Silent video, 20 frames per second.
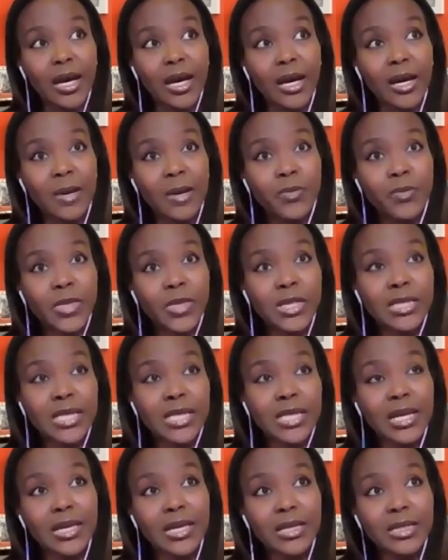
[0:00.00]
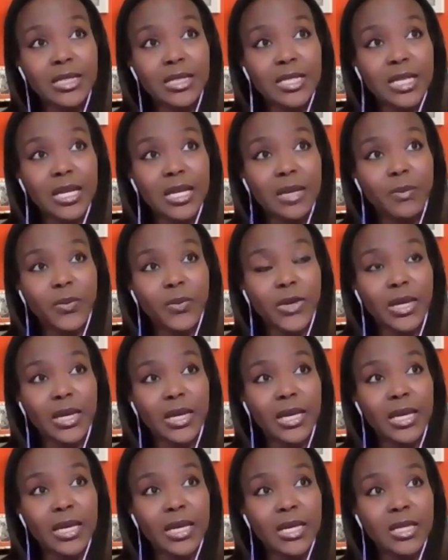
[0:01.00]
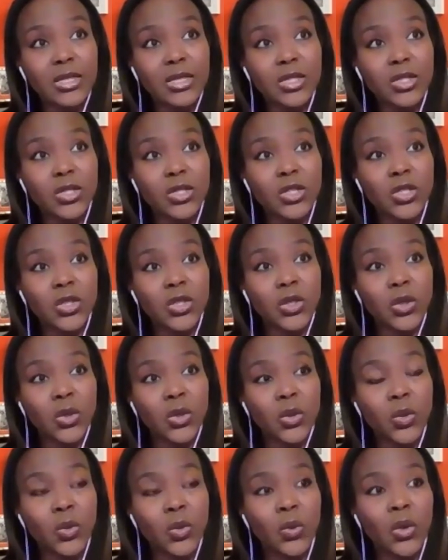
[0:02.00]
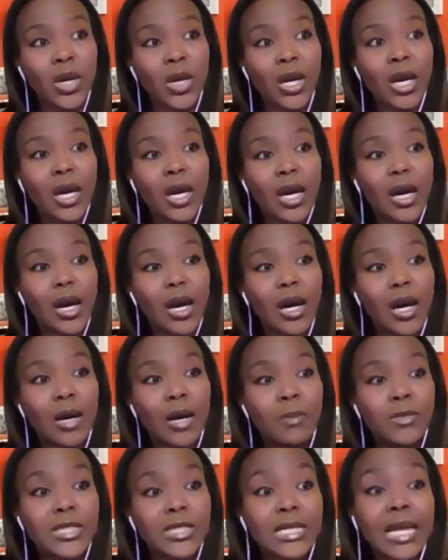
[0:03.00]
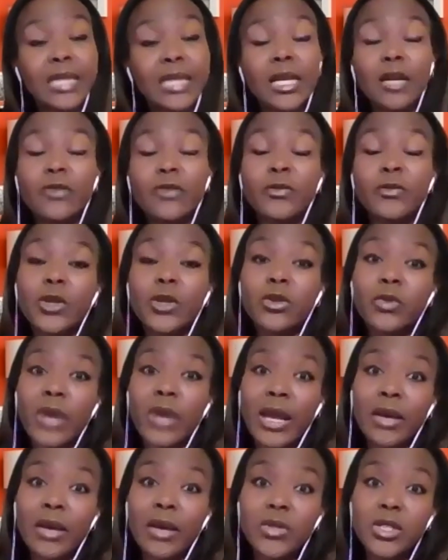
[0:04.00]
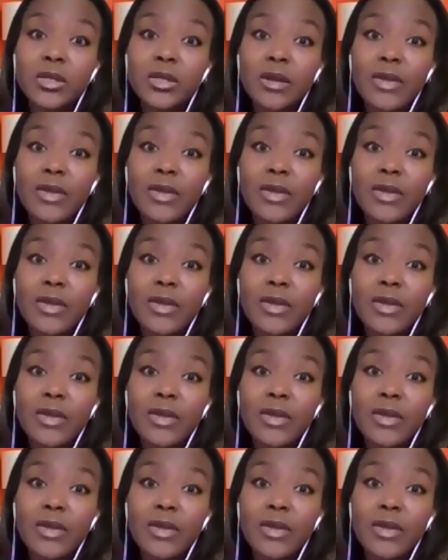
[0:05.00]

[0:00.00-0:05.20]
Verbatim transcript: Um, the second tip is to um, stand out from the crowd.